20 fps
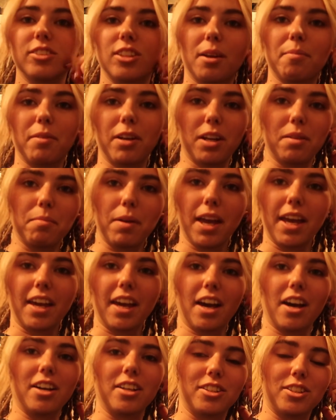So I'm gonna make
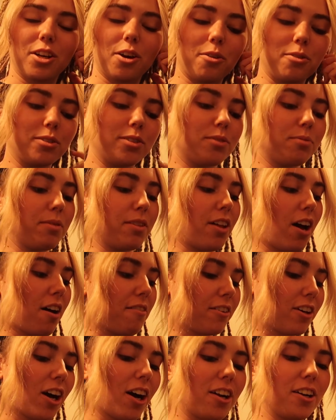a toast with
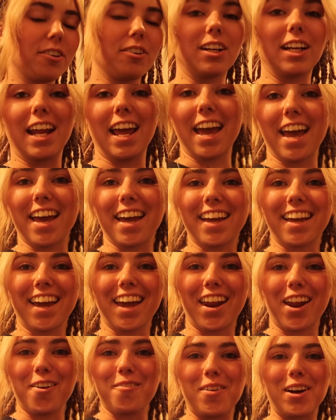avocado and egg
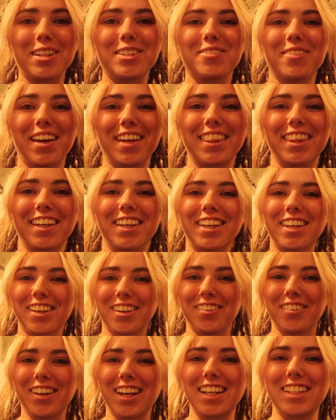and I'm about to make the
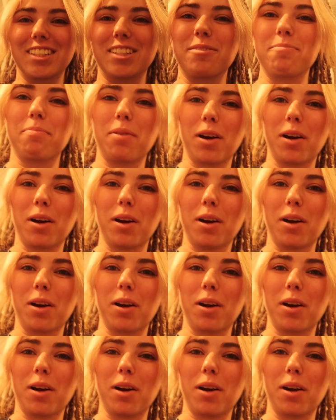cutest,